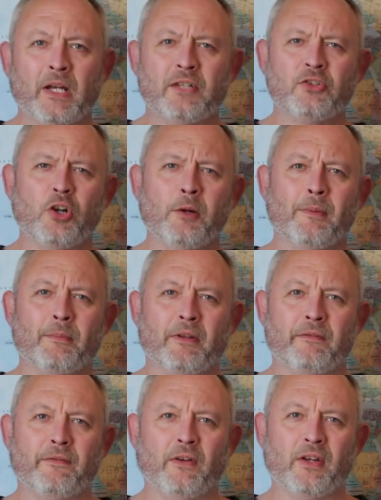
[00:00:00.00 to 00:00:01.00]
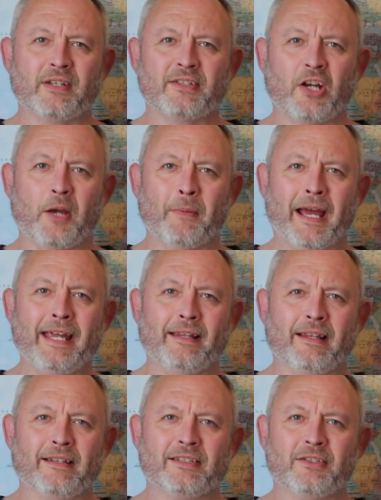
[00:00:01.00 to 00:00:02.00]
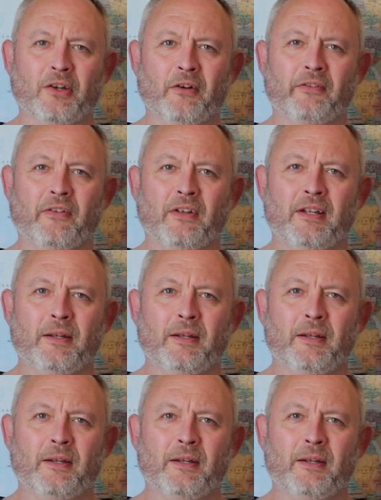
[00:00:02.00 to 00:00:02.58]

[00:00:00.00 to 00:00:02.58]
Do you remember the first time I ate this stuff?